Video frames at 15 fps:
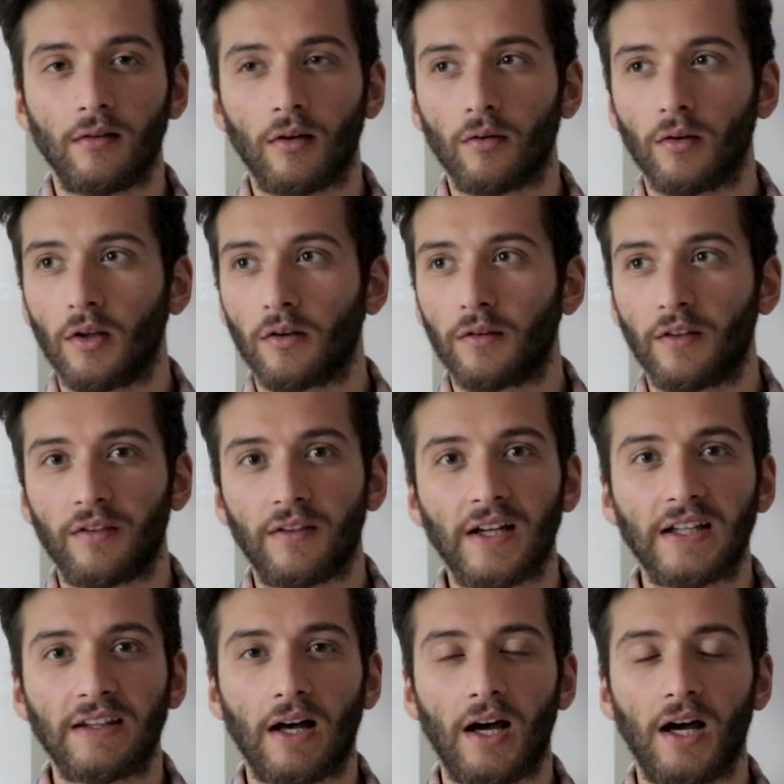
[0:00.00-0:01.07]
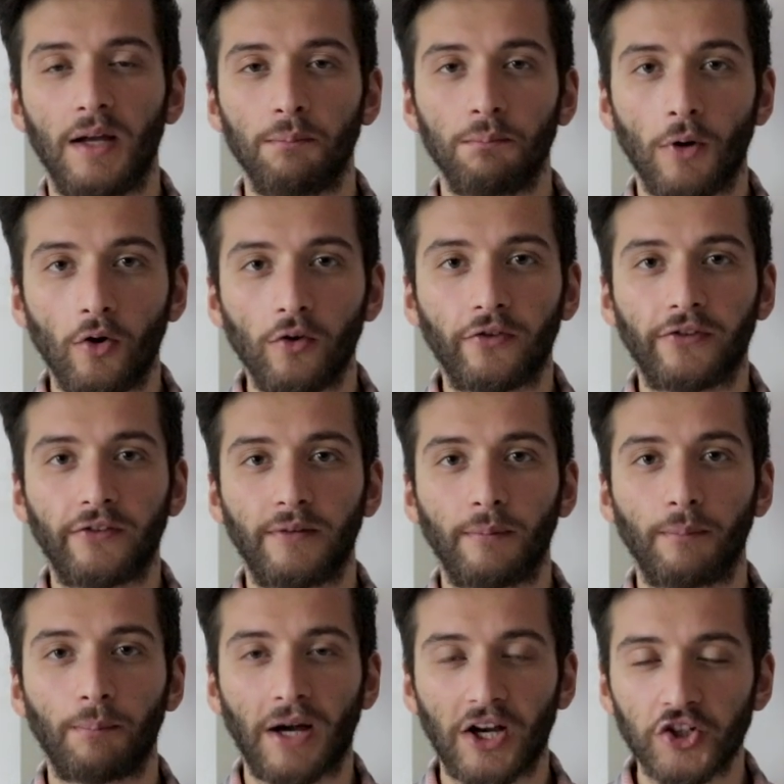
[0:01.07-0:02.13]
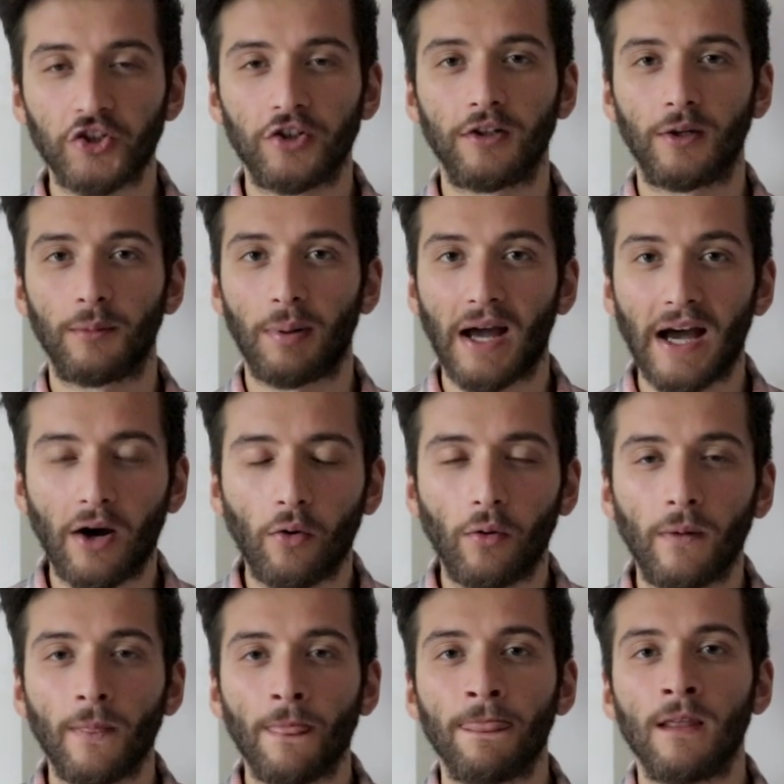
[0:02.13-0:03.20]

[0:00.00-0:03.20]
uh, uh, the thing that I'm most passionate about.